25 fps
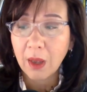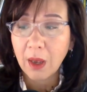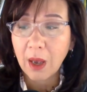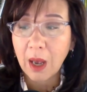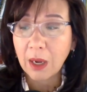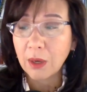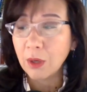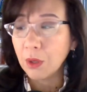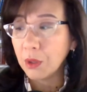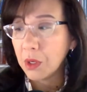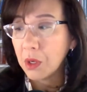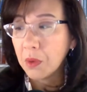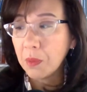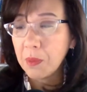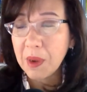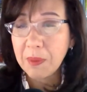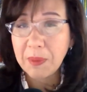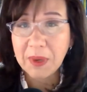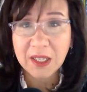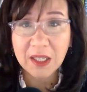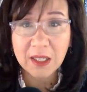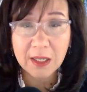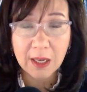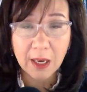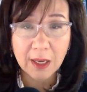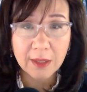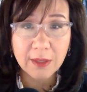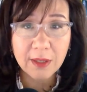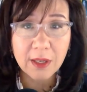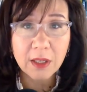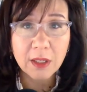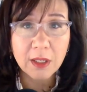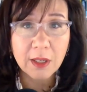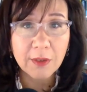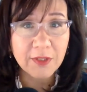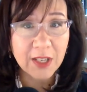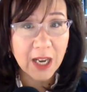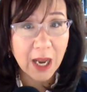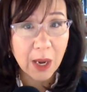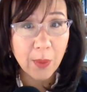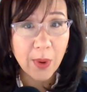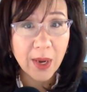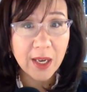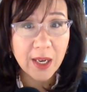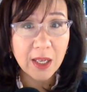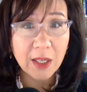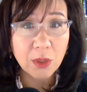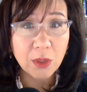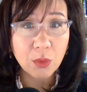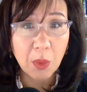I don't know, maybe dozens of
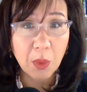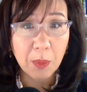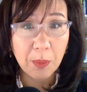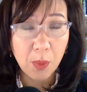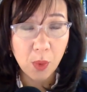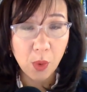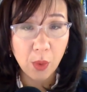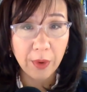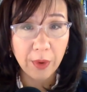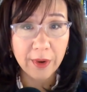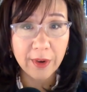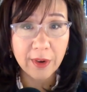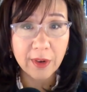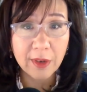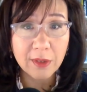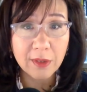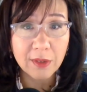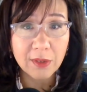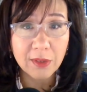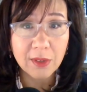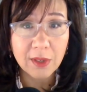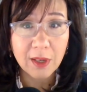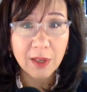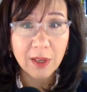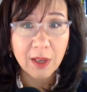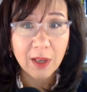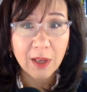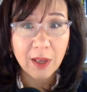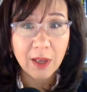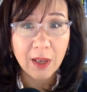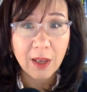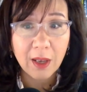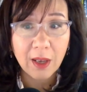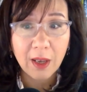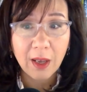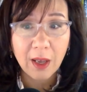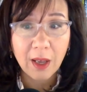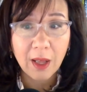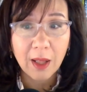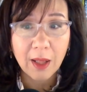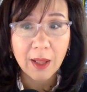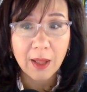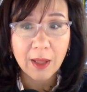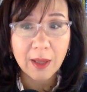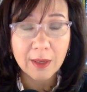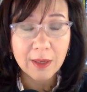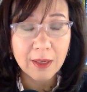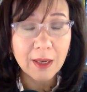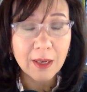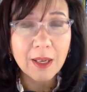Taiwanese reporters,
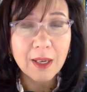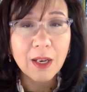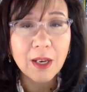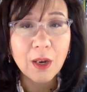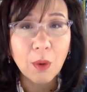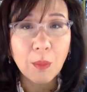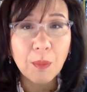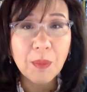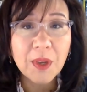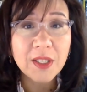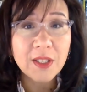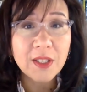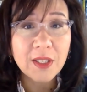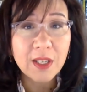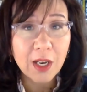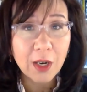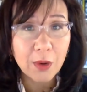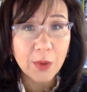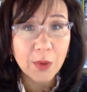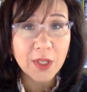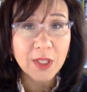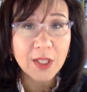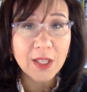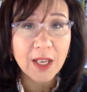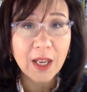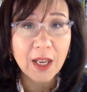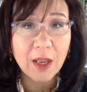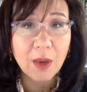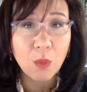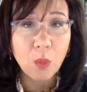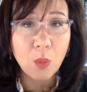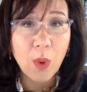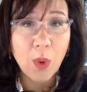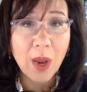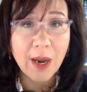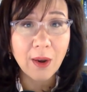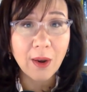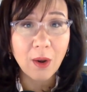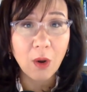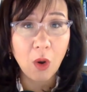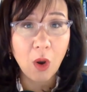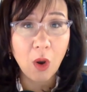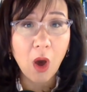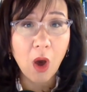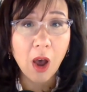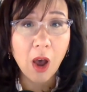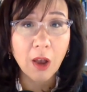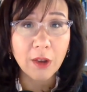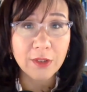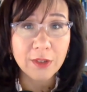you know, mysteriously went
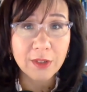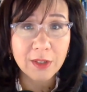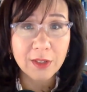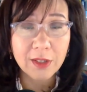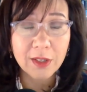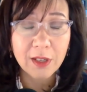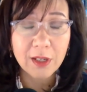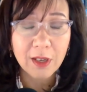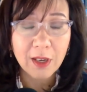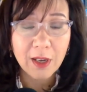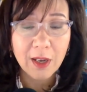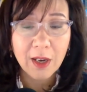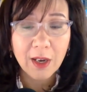lost